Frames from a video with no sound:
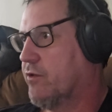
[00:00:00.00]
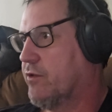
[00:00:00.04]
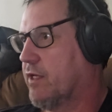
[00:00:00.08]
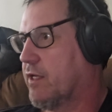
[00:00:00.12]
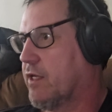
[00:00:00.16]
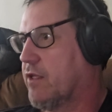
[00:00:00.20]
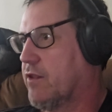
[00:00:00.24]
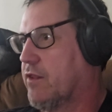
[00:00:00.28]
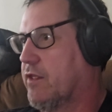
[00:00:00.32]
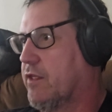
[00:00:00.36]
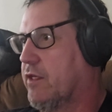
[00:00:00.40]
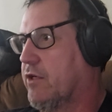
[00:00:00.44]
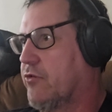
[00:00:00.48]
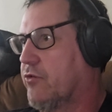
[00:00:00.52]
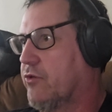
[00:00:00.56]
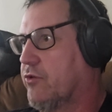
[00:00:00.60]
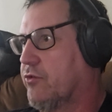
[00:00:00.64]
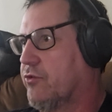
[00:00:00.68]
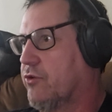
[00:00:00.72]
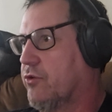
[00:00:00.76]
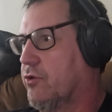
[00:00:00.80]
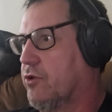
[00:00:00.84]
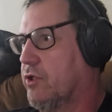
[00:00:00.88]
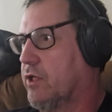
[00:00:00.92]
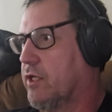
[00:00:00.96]
at the
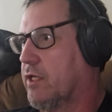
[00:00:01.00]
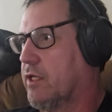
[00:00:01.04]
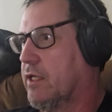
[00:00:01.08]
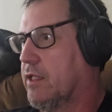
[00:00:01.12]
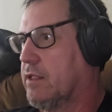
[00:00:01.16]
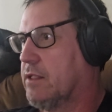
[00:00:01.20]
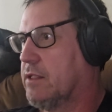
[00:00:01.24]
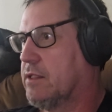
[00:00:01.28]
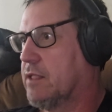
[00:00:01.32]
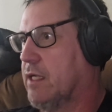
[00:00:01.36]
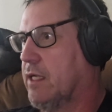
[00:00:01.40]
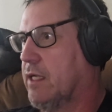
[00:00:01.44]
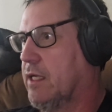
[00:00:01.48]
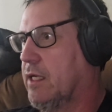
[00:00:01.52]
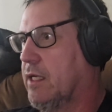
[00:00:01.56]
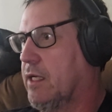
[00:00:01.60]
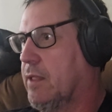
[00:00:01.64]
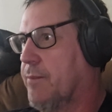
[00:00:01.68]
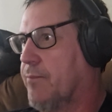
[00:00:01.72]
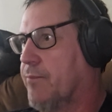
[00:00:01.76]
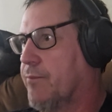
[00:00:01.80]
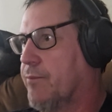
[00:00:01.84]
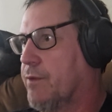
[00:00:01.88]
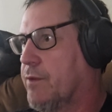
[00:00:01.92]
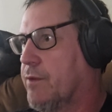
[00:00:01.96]
cathedrals. You look at
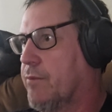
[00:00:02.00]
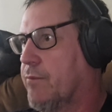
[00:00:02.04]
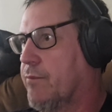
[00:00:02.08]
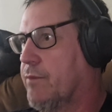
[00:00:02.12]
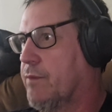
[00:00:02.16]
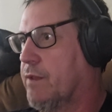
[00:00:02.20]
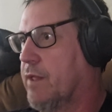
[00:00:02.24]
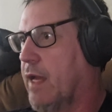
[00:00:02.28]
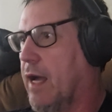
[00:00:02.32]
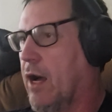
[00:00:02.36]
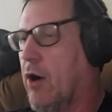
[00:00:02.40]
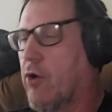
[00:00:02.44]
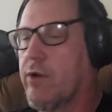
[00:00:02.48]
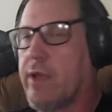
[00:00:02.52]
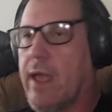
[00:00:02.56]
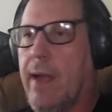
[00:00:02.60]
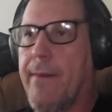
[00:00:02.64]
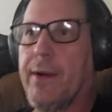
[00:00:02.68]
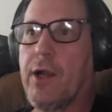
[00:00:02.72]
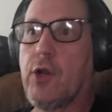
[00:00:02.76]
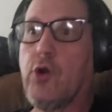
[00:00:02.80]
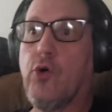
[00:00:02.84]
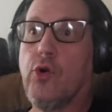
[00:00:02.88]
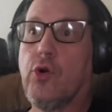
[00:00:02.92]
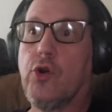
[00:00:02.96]
the
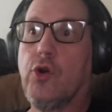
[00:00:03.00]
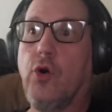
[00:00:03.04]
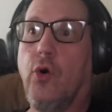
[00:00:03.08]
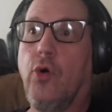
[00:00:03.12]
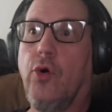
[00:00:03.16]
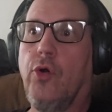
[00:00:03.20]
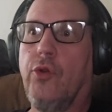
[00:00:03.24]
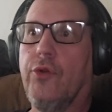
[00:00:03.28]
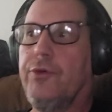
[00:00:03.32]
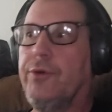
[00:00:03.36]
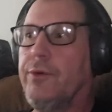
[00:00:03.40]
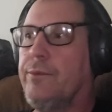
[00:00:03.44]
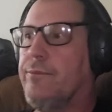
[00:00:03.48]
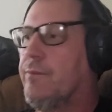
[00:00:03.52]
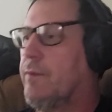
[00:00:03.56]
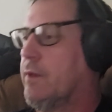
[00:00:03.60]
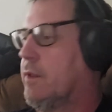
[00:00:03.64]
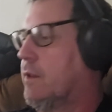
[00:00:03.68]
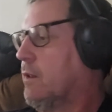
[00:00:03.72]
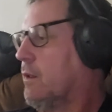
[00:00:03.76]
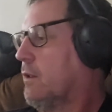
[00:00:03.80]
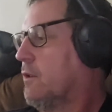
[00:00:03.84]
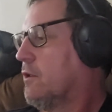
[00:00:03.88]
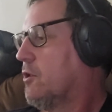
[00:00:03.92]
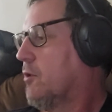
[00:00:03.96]
alchemical gold,
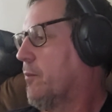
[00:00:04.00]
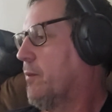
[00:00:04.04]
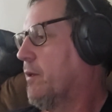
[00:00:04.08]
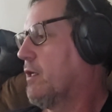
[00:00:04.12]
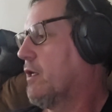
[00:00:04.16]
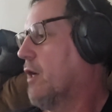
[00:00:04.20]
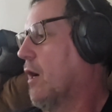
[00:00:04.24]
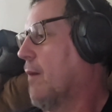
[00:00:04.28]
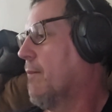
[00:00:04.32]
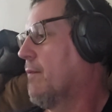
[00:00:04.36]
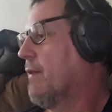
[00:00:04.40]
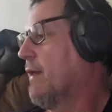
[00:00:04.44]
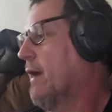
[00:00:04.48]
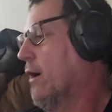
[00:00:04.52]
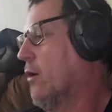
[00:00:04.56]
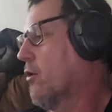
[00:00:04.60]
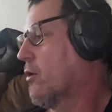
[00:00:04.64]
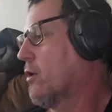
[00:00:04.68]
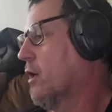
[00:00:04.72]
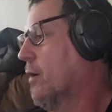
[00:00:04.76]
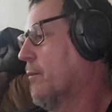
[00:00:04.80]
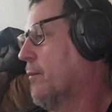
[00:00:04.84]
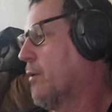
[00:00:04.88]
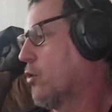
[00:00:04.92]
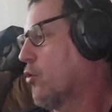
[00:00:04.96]
to become the
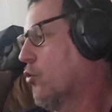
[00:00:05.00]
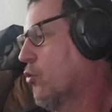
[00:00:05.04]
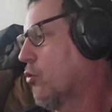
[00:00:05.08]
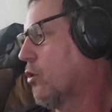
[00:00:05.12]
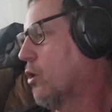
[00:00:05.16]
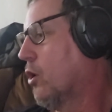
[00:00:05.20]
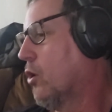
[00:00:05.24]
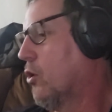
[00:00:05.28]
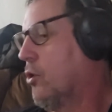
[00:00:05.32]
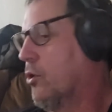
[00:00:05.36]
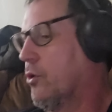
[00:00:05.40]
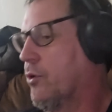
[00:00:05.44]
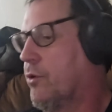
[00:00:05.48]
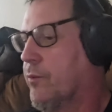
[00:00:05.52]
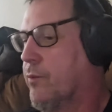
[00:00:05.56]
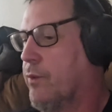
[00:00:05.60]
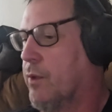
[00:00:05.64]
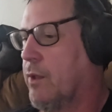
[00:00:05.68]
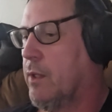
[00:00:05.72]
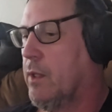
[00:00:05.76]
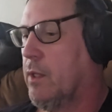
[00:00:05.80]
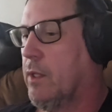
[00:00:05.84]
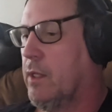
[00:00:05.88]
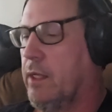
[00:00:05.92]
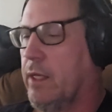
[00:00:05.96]
alchemical gold.
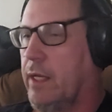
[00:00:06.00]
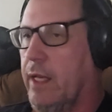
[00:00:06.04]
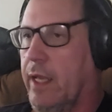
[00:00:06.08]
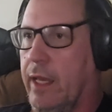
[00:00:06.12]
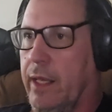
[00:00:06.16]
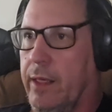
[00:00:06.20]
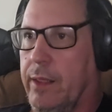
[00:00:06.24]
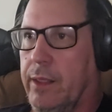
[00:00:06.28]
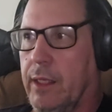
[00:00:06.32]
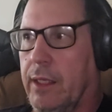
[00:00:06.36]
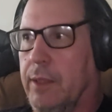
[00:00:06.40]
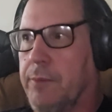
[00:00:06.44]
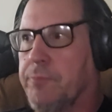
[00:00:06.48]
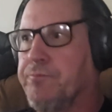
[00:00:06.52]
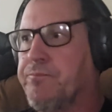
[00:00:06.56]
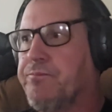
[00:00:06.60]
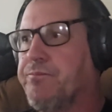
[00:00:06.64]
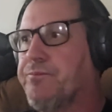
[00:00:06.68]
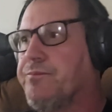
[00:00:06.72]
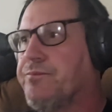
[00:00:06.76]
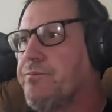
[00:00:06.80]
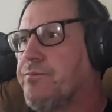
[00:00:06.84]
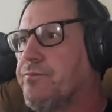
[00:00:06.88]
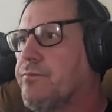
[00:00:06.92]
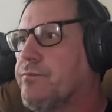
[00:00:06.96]
And
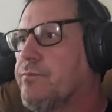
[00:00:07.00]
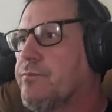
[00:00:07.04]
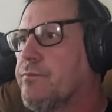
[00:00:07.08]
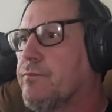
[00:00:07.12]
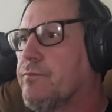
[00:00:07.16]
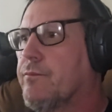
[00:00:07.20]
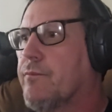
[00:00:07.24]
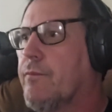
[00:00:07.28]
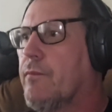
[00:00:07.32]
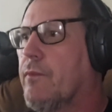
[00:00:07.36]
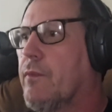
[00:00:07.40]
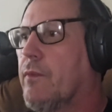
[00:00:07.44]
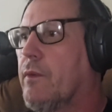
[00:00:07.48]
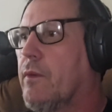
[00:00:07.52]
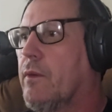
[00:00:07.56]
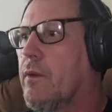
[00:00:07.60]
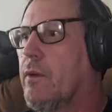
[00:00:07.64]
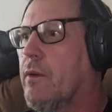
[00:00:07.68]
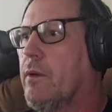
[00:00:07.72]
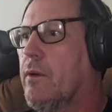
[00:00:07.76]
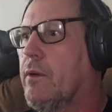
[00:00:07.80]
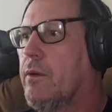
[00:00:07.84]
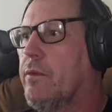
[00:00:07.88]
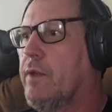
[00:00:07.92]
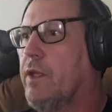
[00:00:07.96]

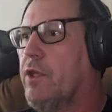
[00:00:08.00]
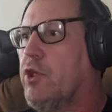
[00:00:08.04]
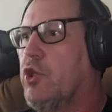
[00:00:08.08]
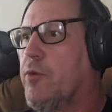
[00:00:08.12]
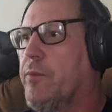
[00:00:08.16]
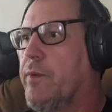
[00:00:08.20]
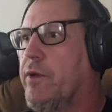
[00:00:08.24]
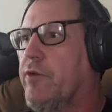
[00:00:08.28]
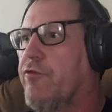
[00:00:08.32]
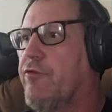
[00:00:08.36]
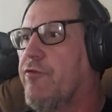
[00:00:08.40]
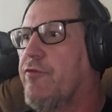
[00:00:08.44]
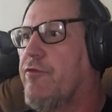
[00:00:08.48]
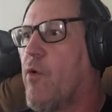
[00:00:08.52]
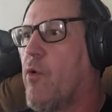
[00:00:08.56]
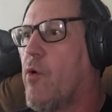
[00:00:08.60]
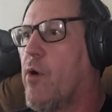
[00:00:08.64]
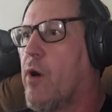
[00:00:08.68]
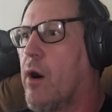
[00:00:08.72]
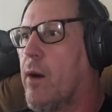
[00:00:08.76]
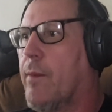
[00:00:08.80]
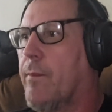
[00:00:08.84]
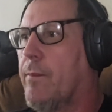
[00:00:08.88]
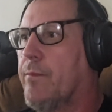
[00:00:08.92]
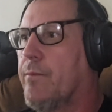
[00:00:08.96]
the human
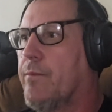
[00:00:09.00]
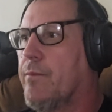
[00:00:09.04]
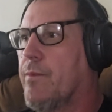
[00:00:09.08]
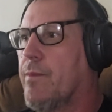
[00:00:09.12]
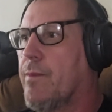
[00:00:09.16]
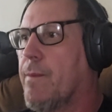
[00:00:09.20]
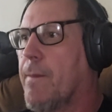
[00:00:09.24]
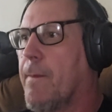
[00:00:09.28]
form,